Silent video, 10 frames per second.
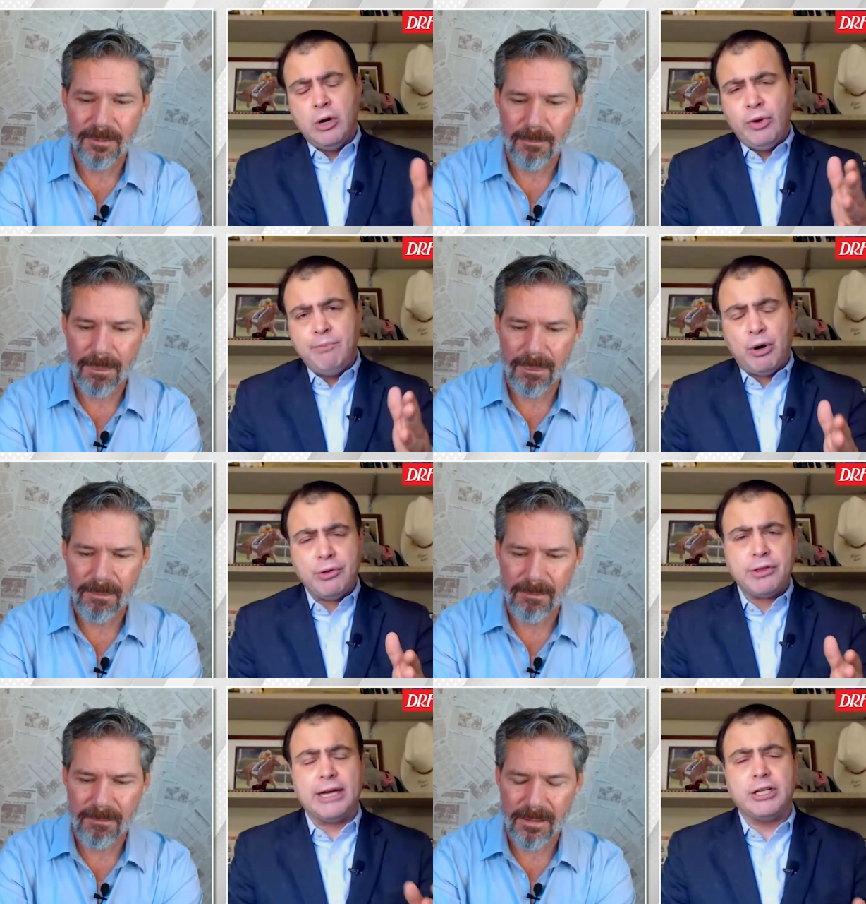Speaker 1: We
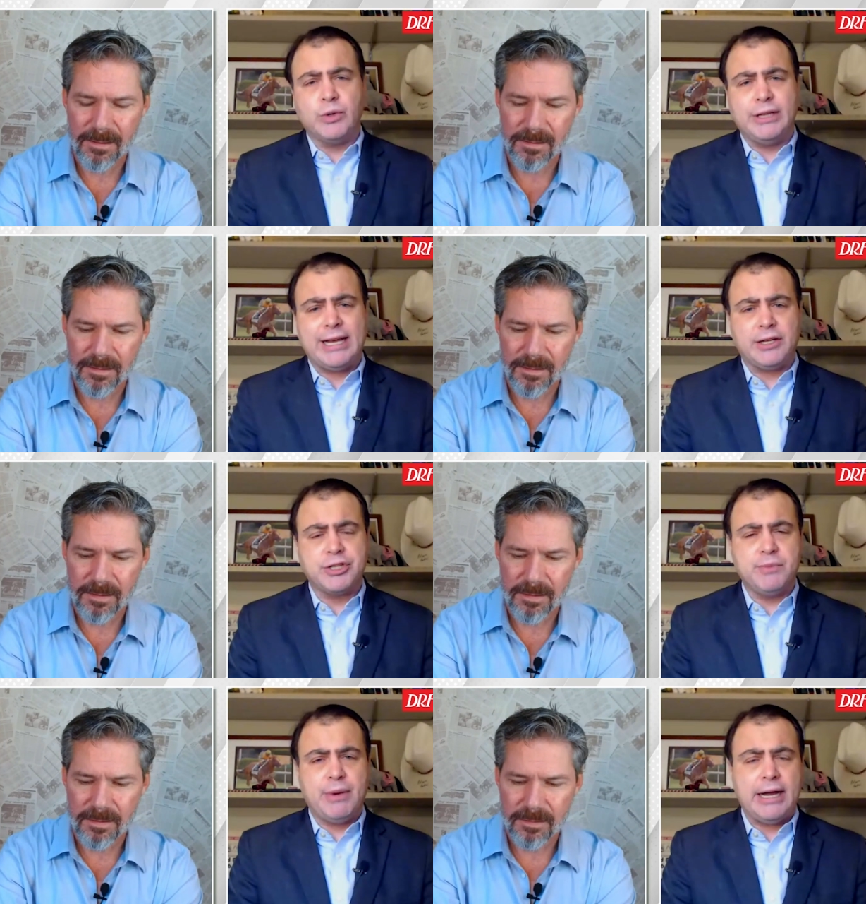both liked her in the
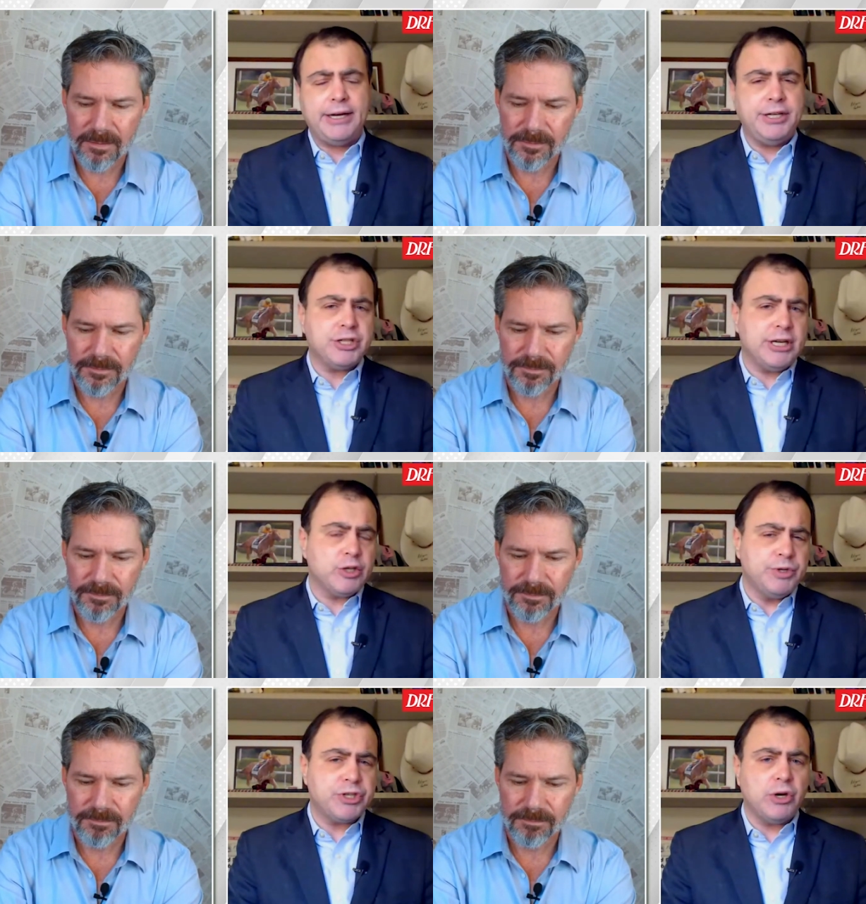Alcibiades, and
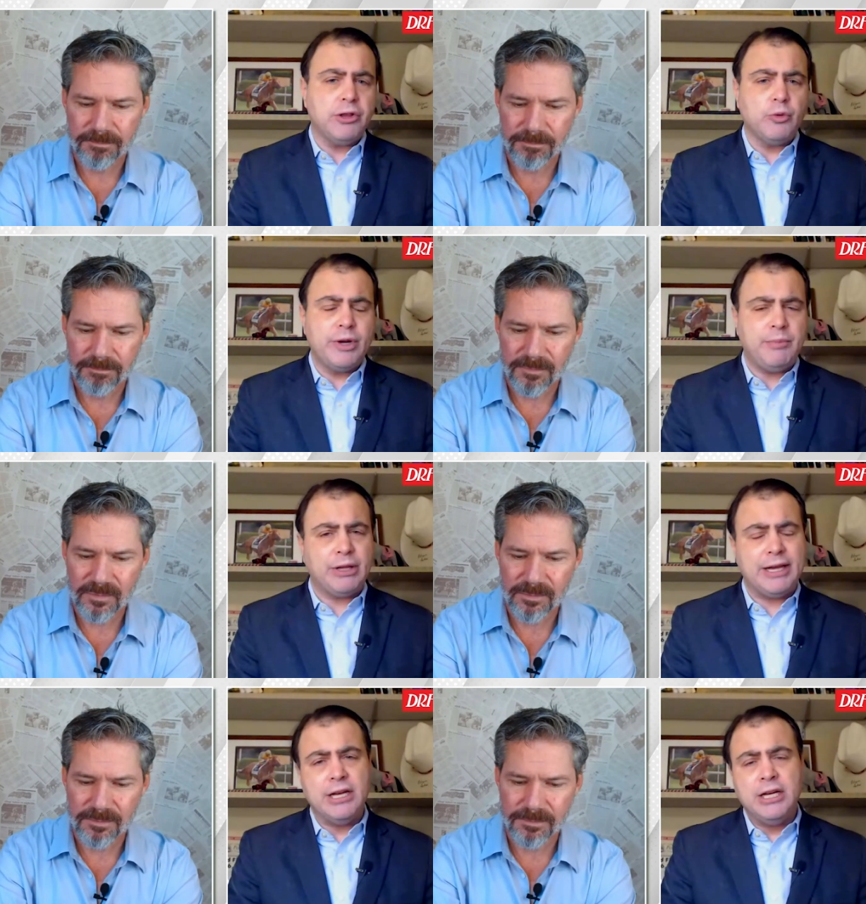as we saw in the replay,